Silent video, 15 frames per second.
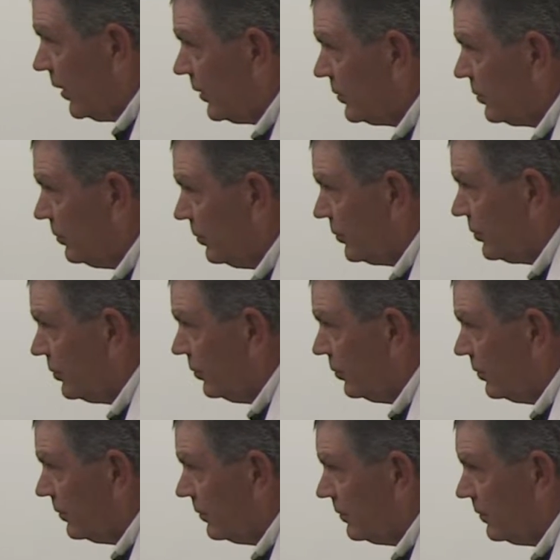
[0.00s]
high school
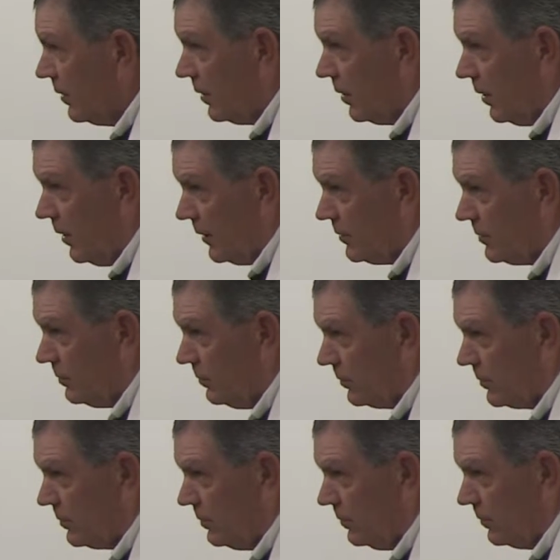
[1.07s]
student, and a high
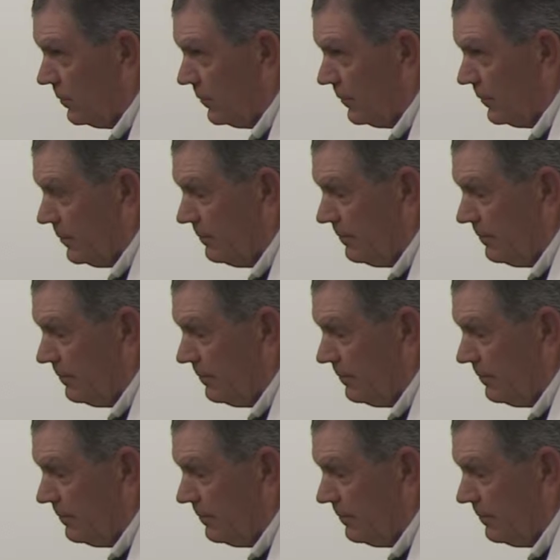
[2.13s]
school student.